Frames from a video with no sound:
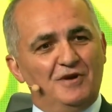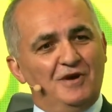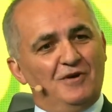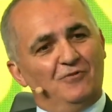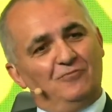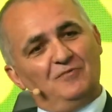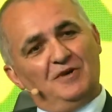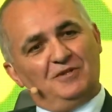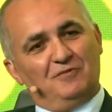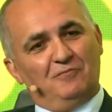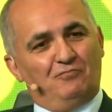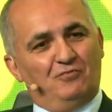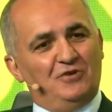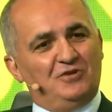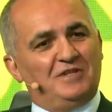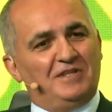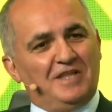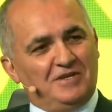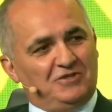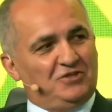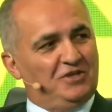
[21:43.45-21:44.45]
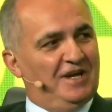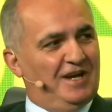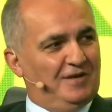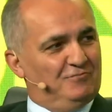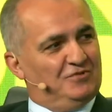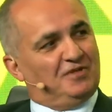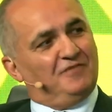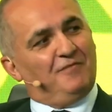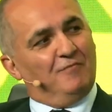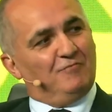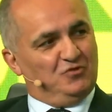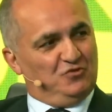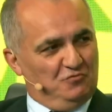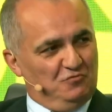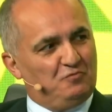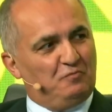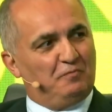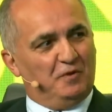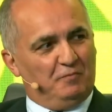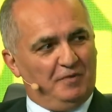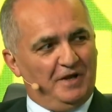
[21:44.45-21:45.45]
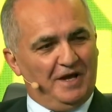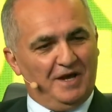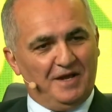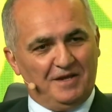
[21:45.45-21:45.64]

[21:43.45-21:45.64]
in 2030 we are ready.